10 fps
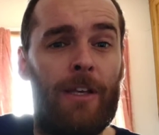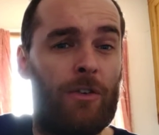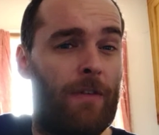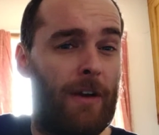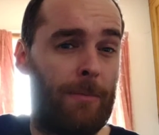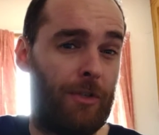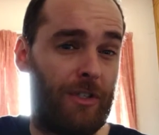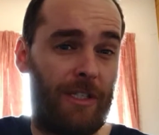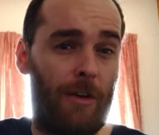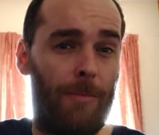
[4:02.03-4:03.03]
It's got very much a
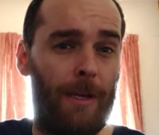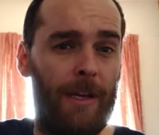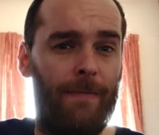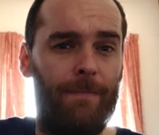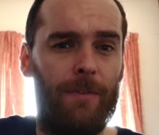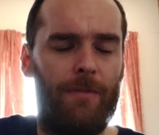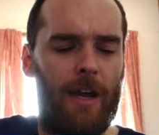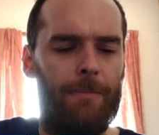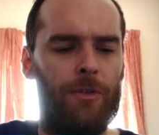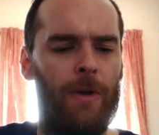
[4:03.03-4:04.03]
syrupy
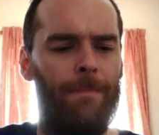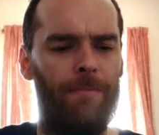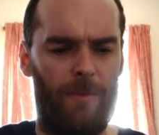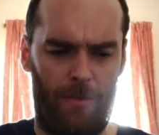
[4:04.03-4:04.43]
vibe to it